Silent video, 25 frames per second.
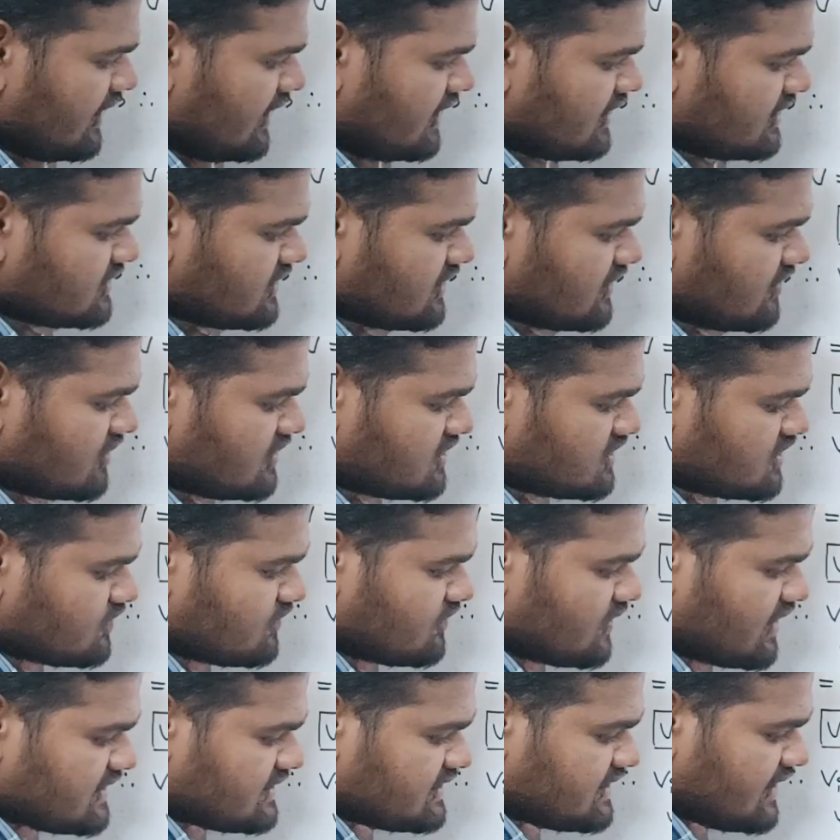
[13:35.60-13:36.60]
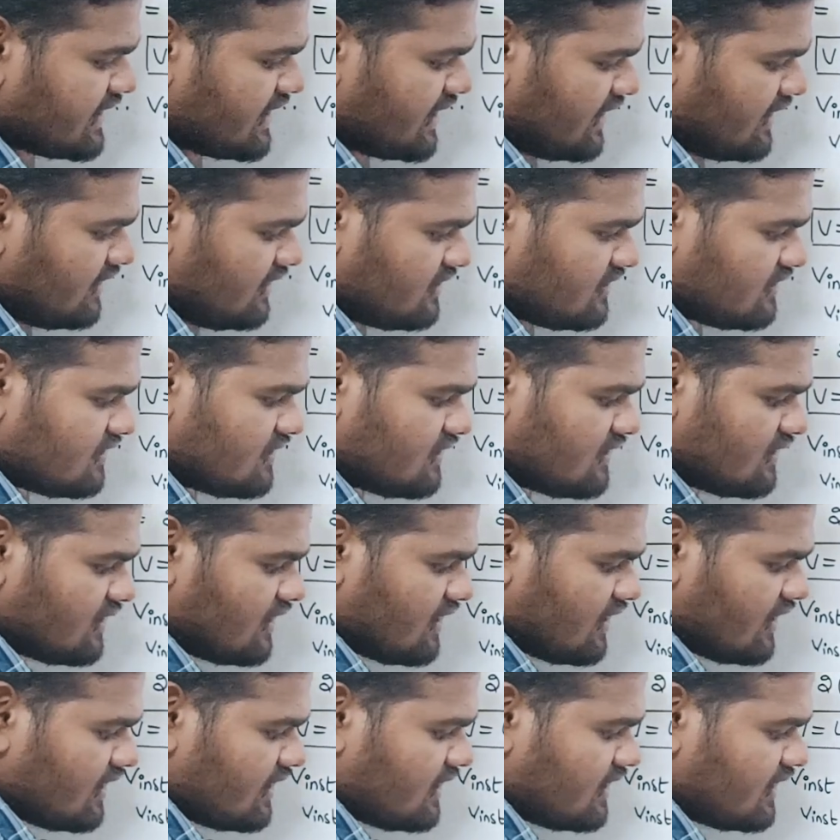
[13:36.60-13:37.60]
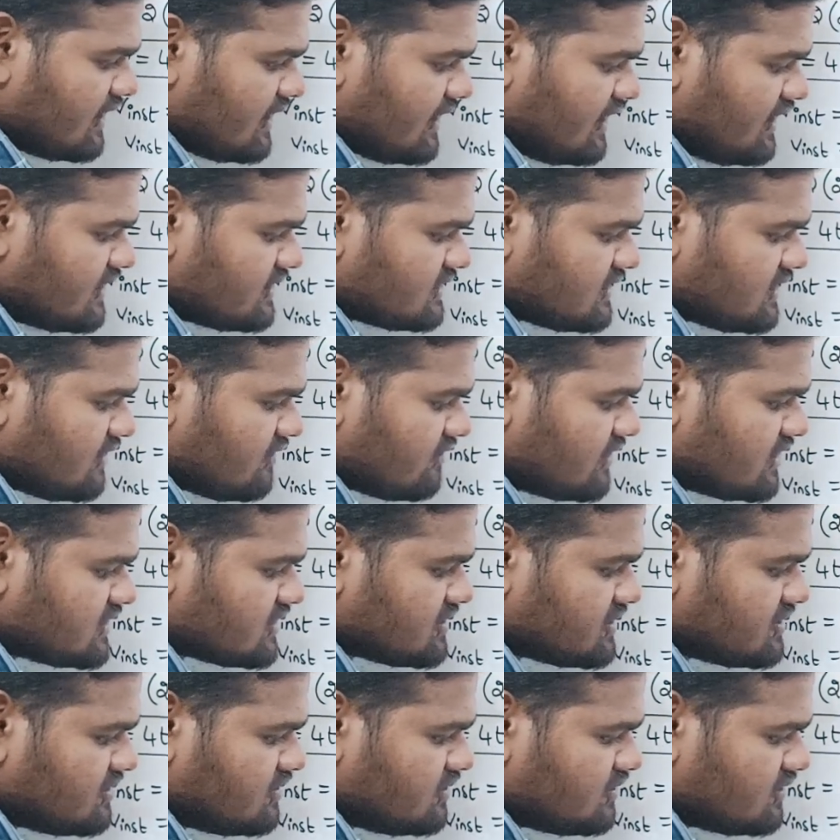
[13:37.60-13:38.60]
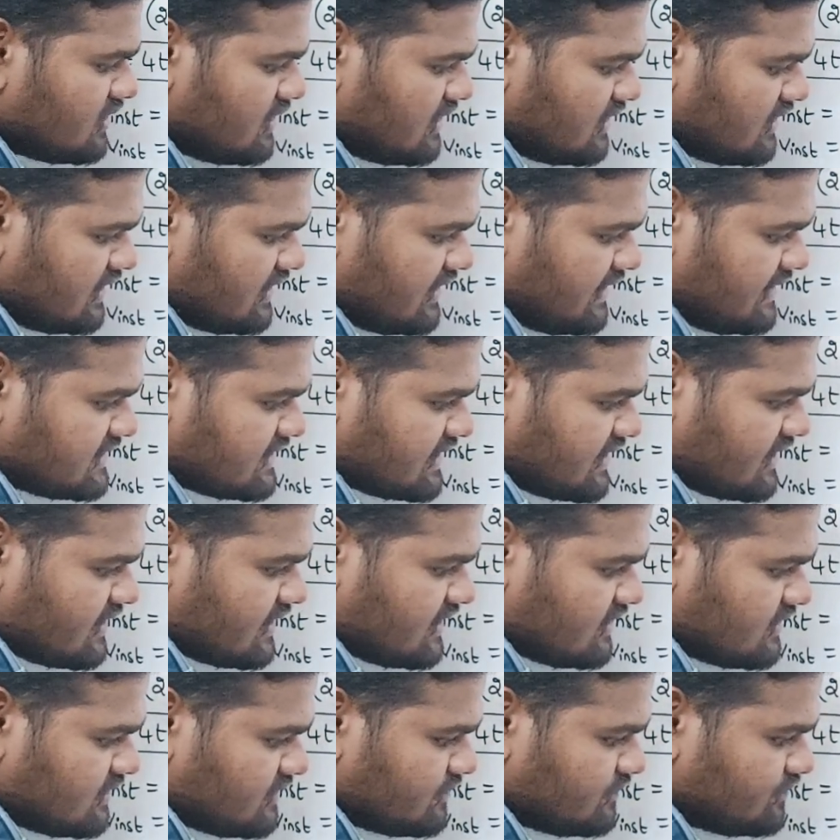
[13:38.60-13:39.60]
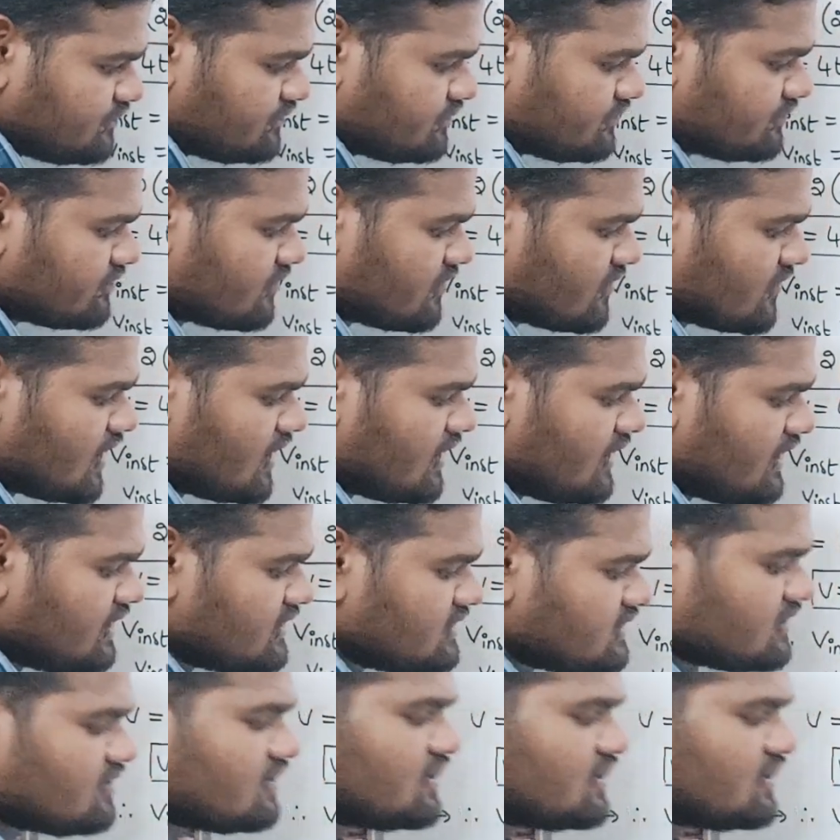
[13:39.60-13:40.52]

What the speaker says: T is equals to 1 second and the t is equals to 3 seconds. T is